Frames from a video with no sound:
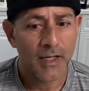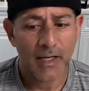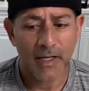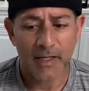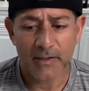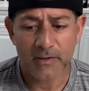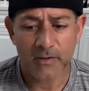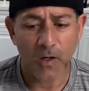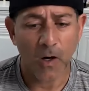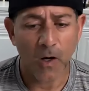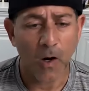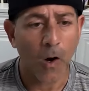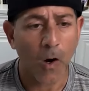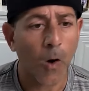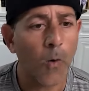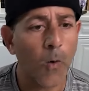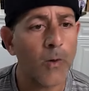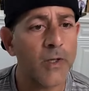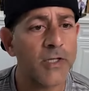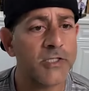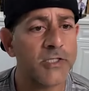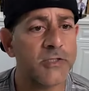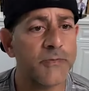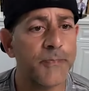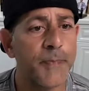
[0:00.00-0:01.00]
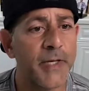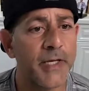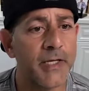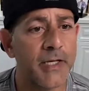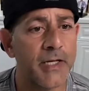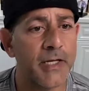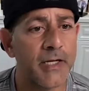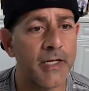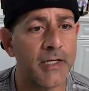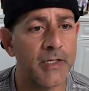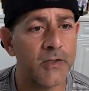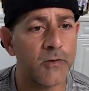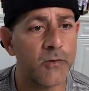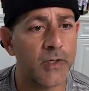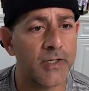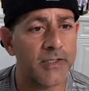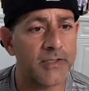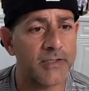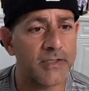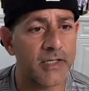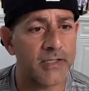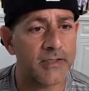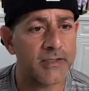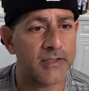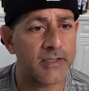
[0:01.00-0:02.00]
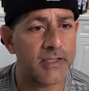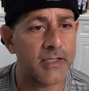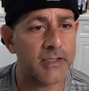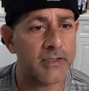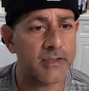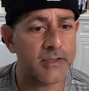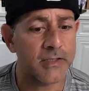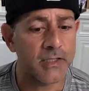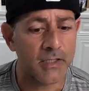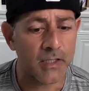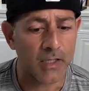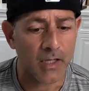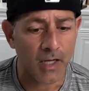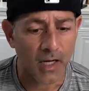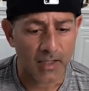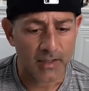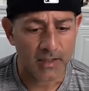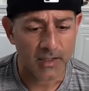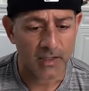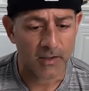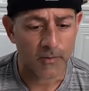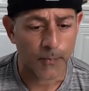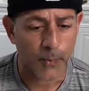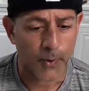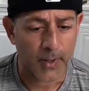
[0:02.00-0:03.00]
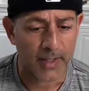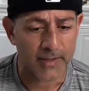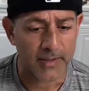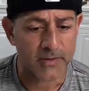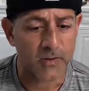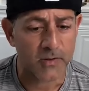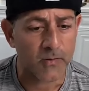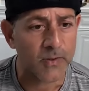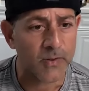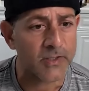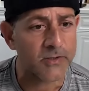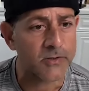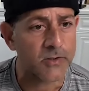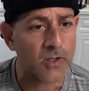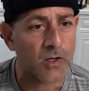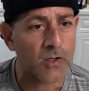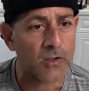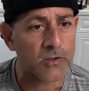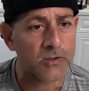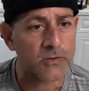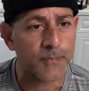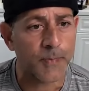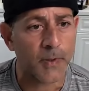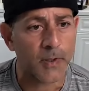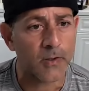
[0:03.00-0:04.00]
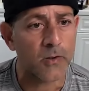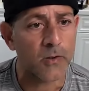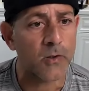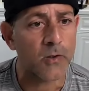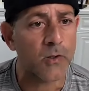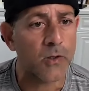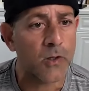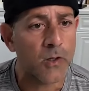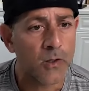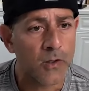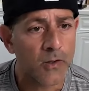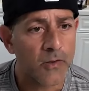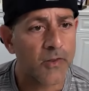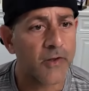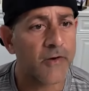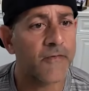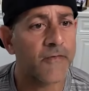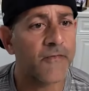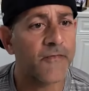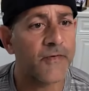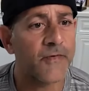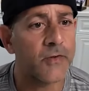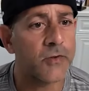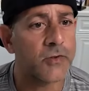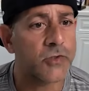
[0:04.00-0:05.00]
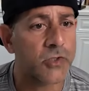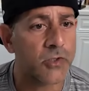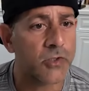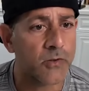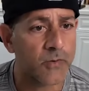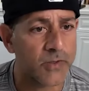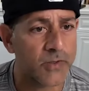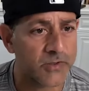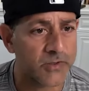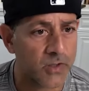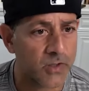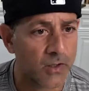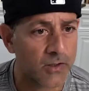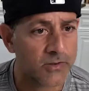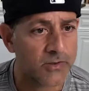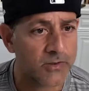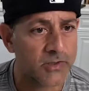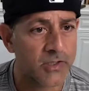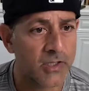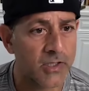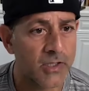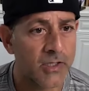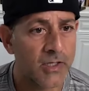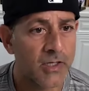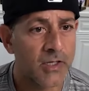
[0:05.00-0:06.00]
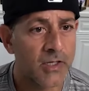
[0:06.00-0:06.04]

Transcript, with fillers: is always speaking into existence, not their present results, but their future results.